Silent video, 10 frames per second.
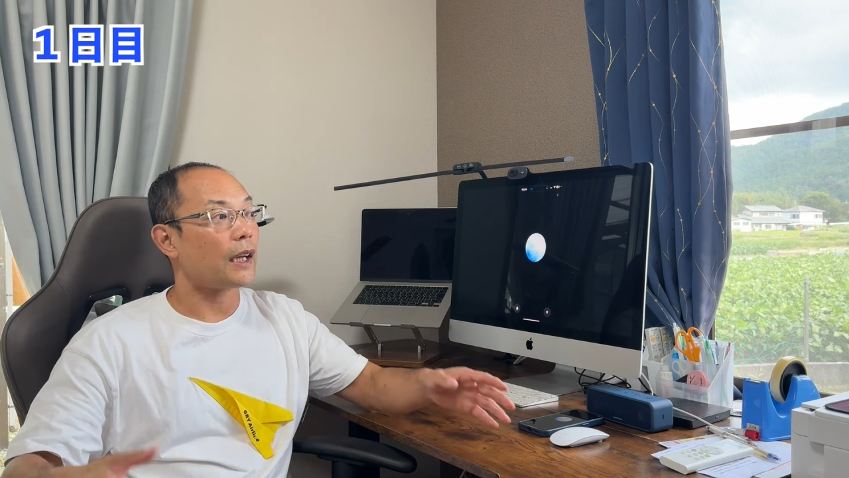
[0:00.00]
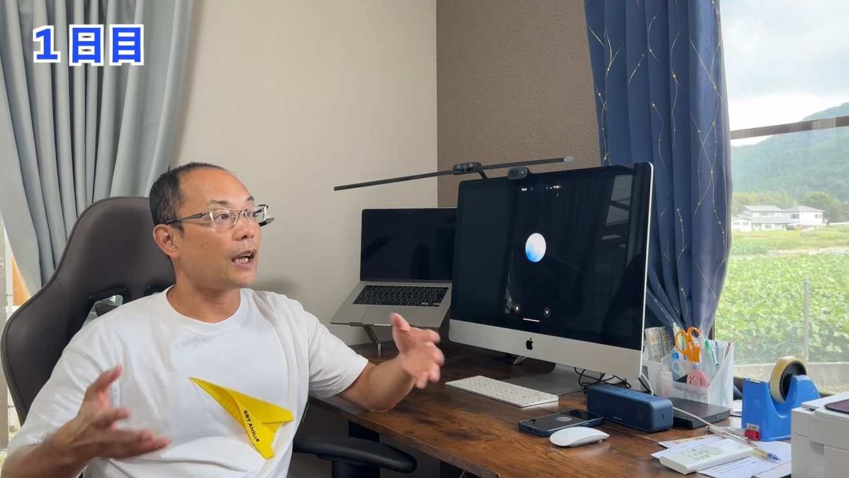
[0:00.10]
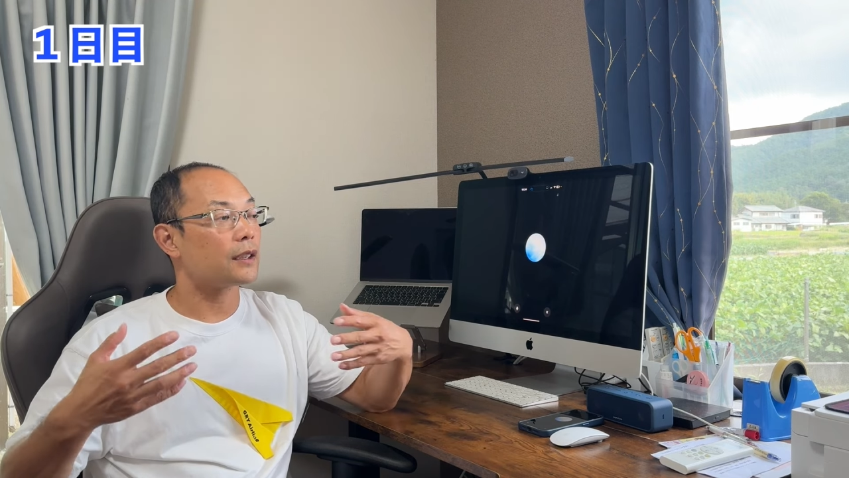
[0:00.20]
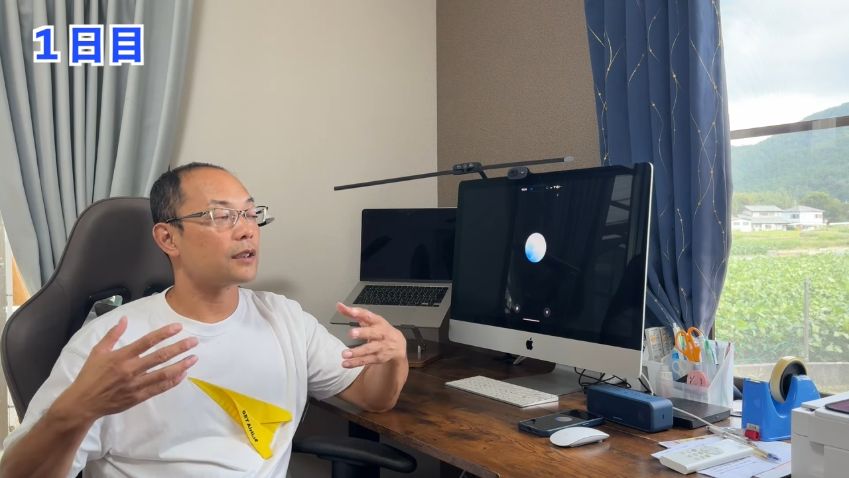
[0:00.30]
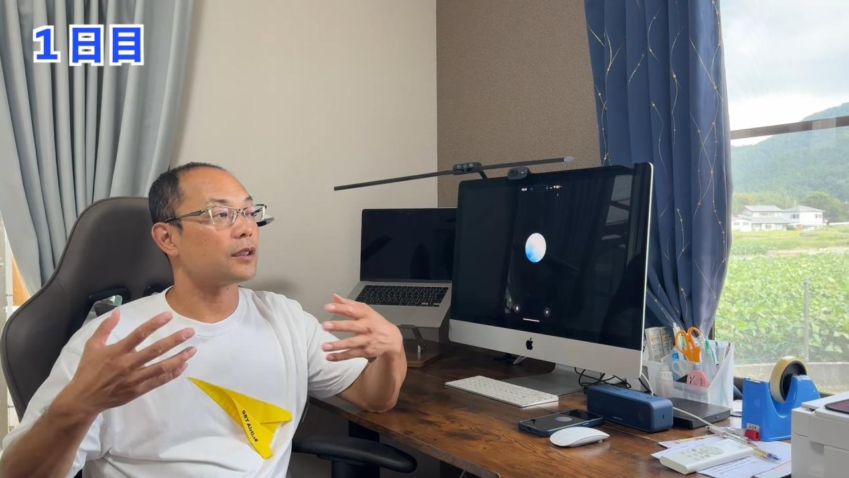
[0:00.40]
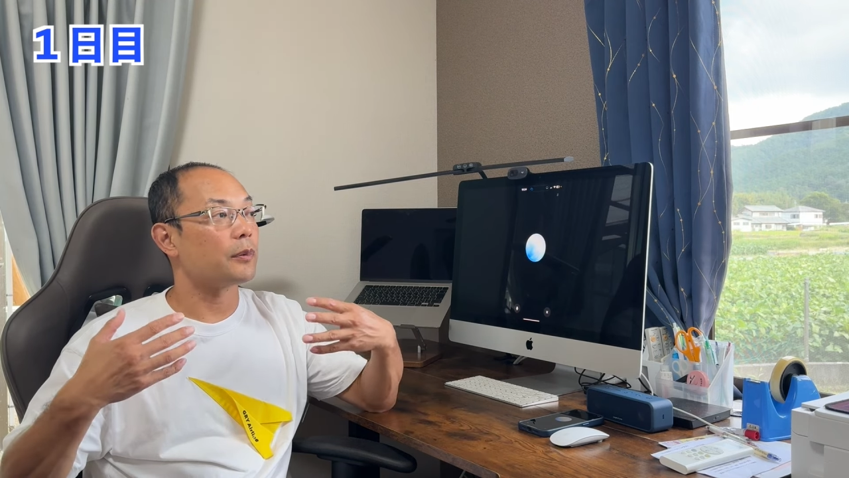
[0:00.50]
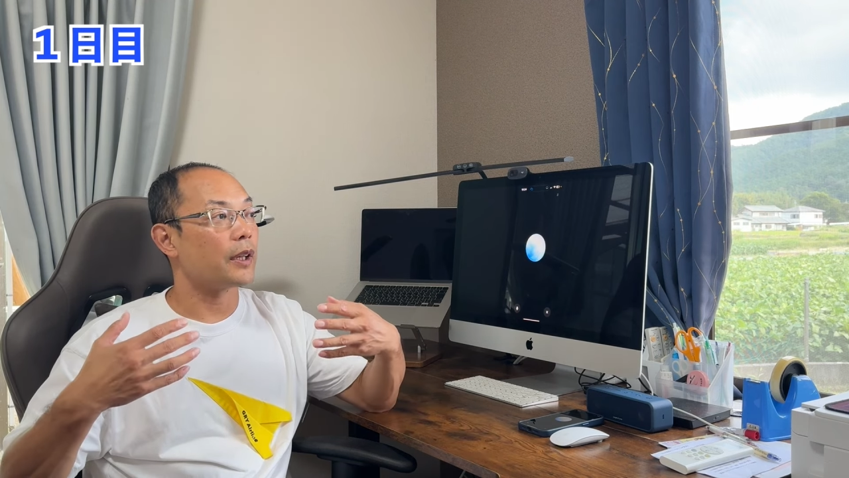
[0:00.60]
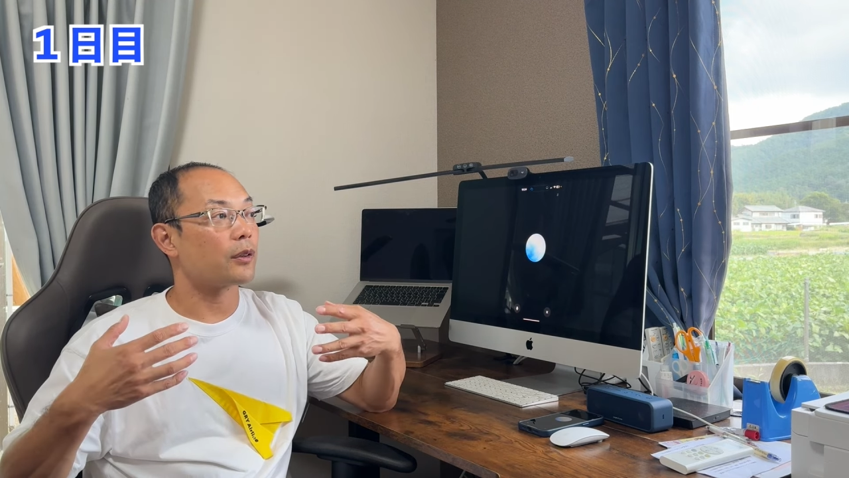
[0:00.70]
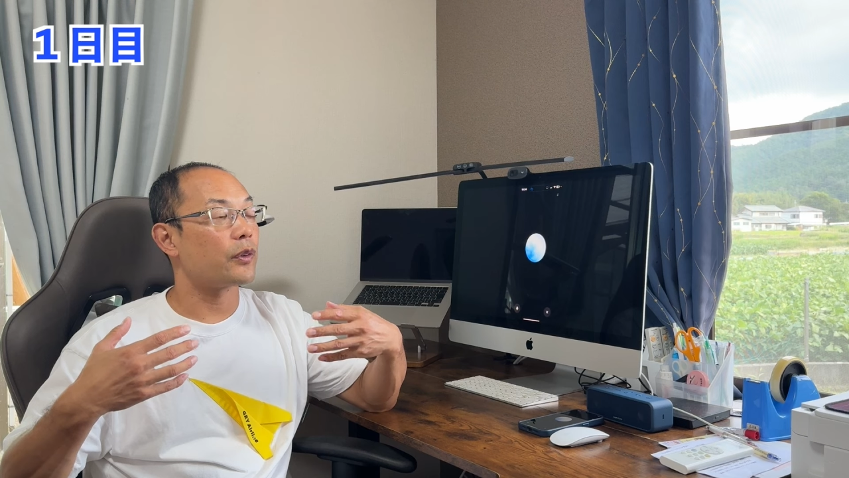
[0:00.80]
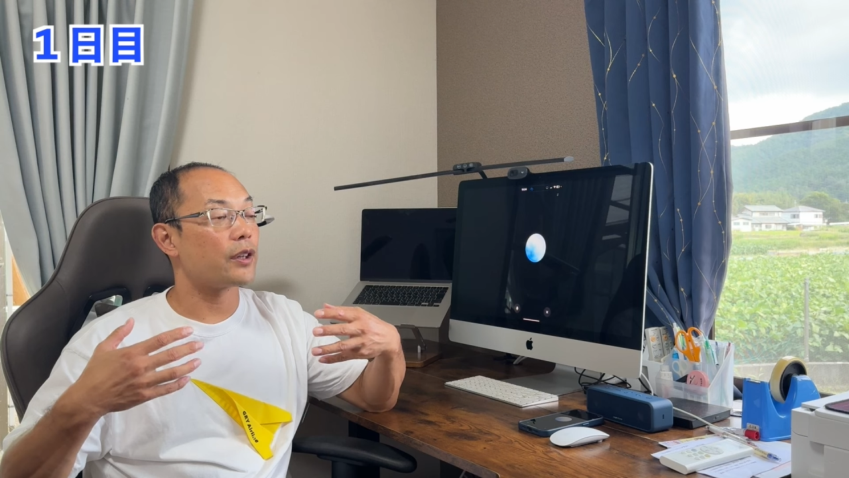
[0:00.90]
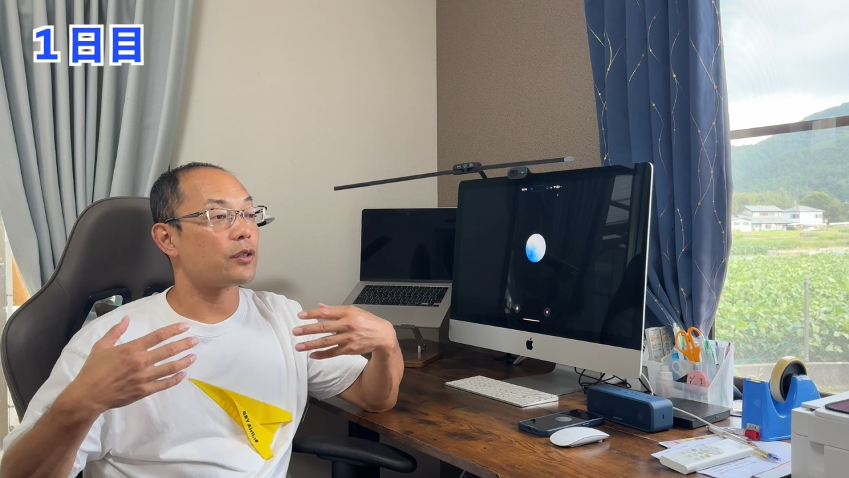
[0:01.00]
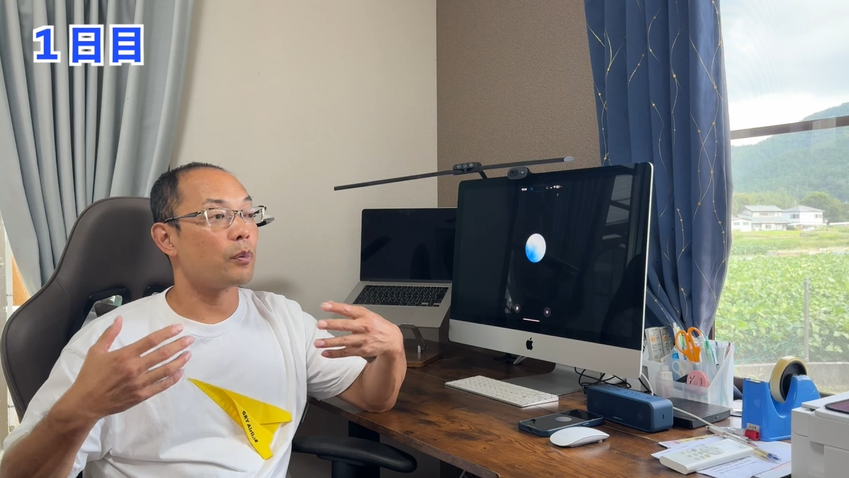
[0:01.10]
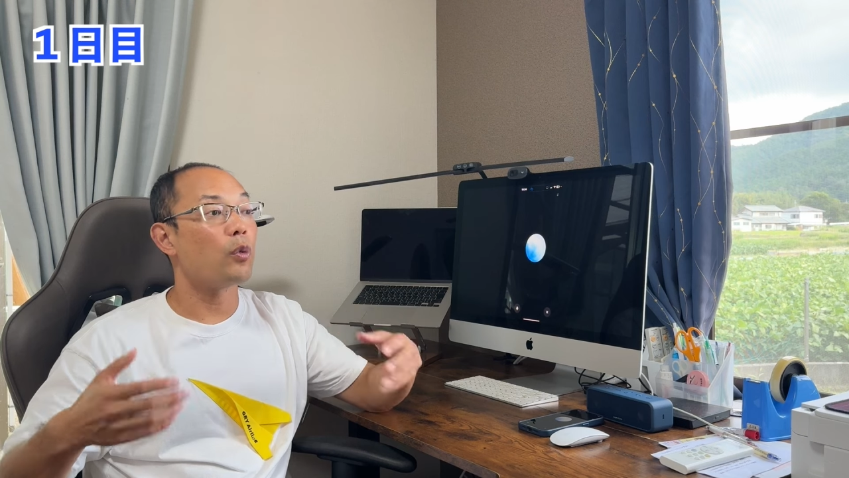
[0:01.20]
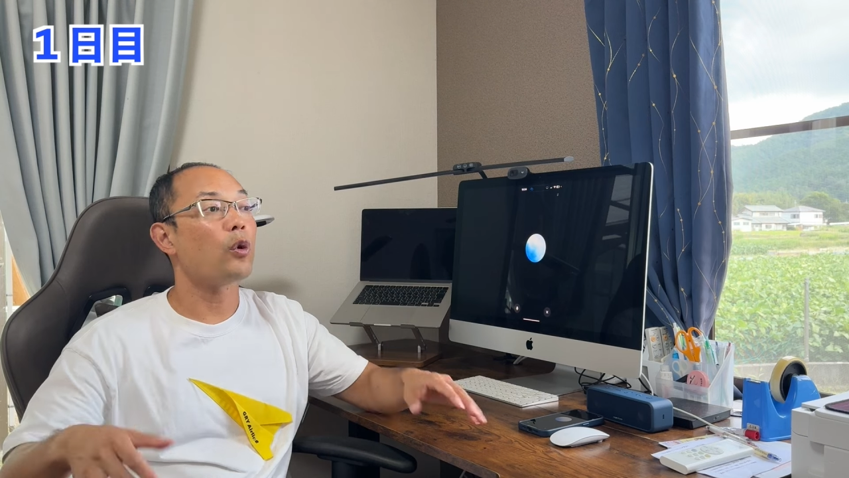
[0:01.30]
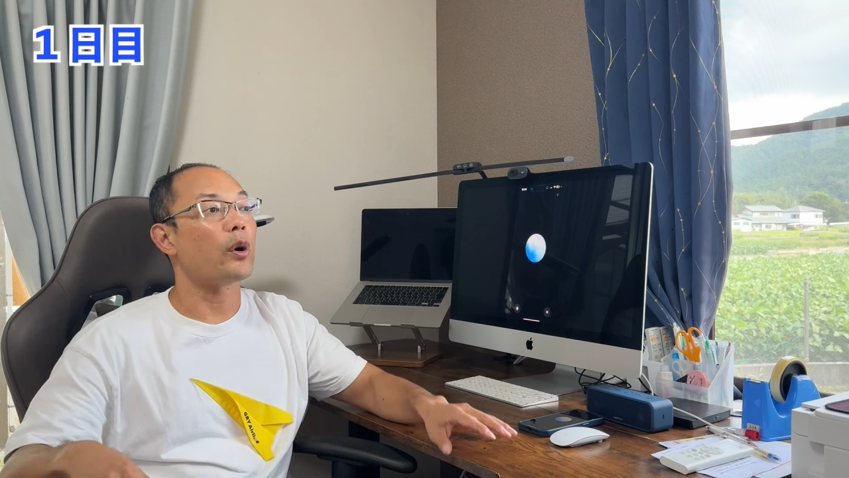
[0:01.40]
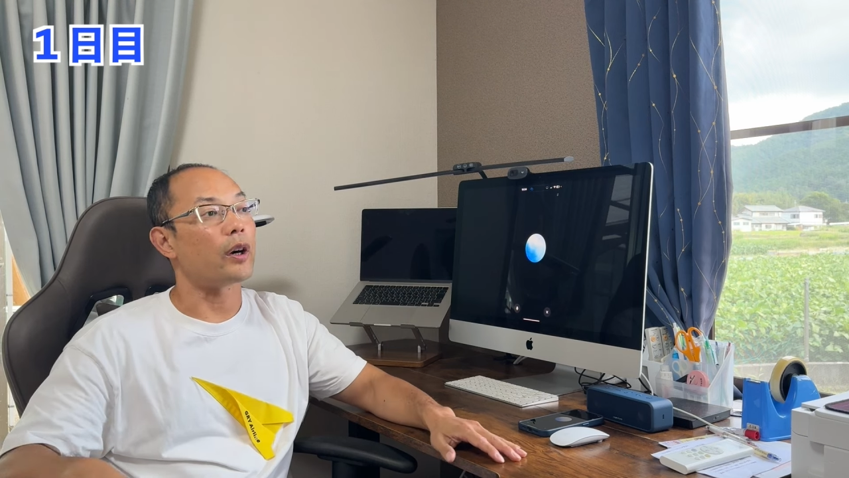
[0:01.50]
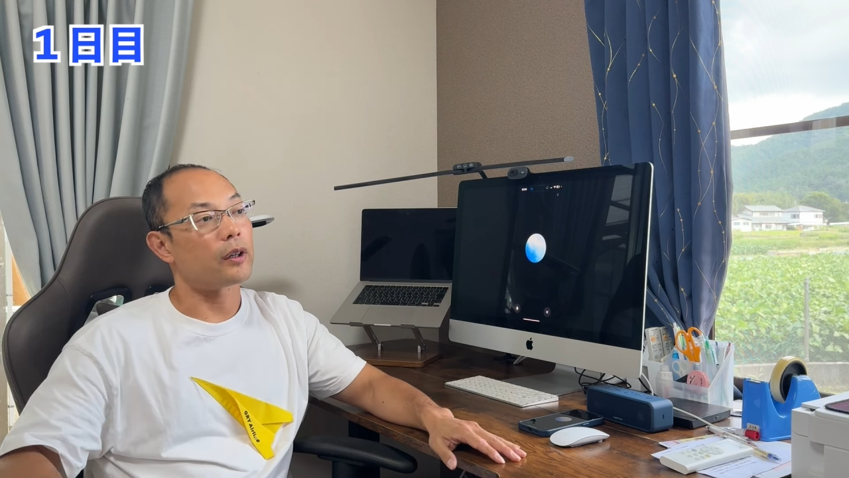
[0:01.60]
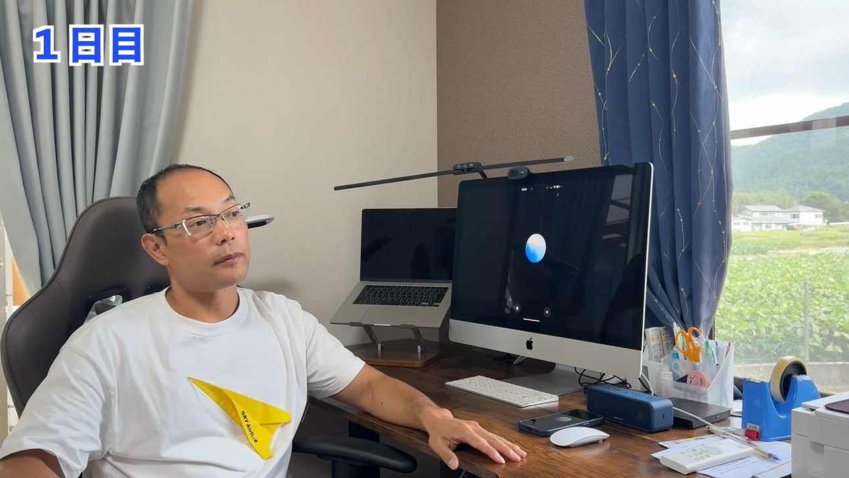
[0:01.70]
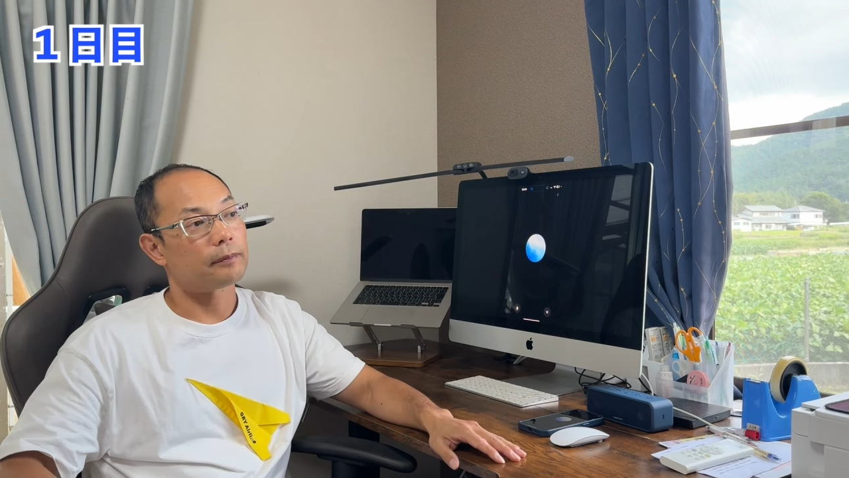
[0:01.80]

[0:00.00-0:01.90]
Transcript: ask me a question more.